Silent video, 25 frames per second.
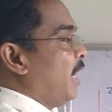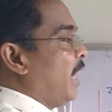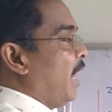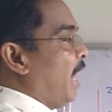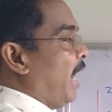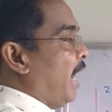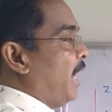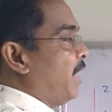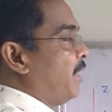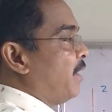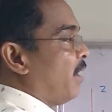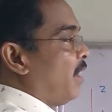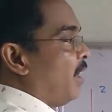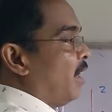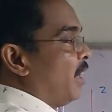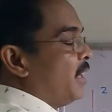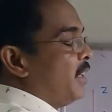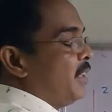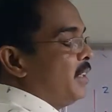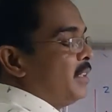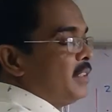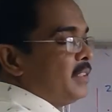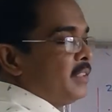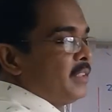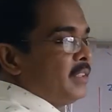and
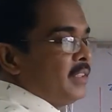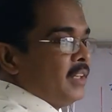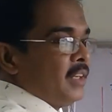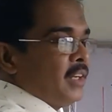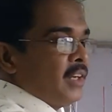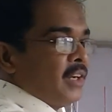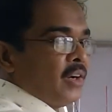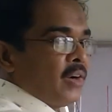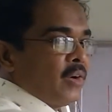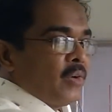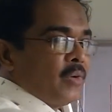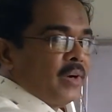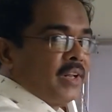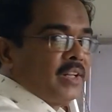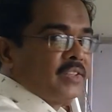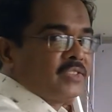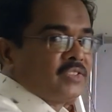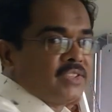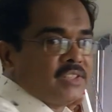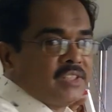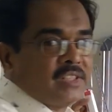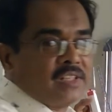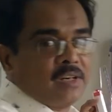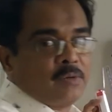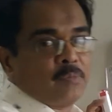height on a
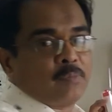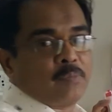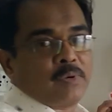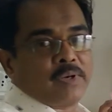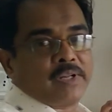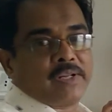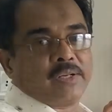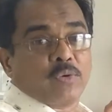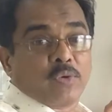single plane.